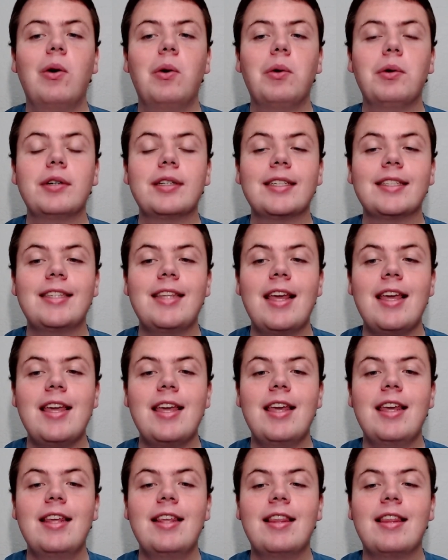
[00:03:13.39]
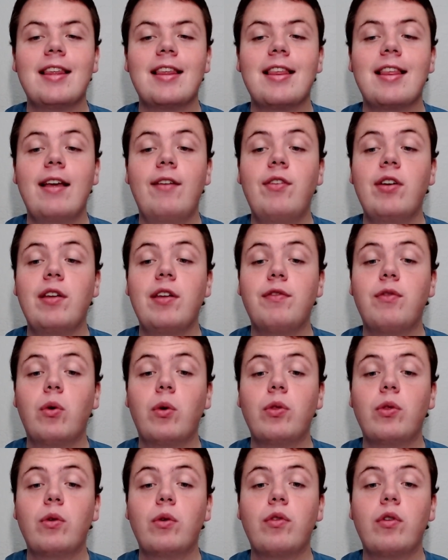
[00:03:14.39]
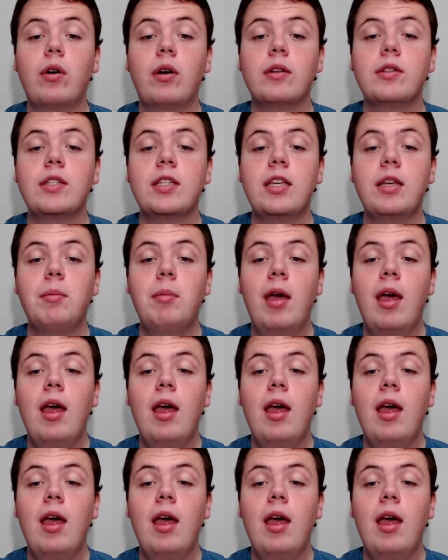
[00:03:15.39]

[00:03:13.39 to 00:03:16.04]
Oregon State is the 74th overall team.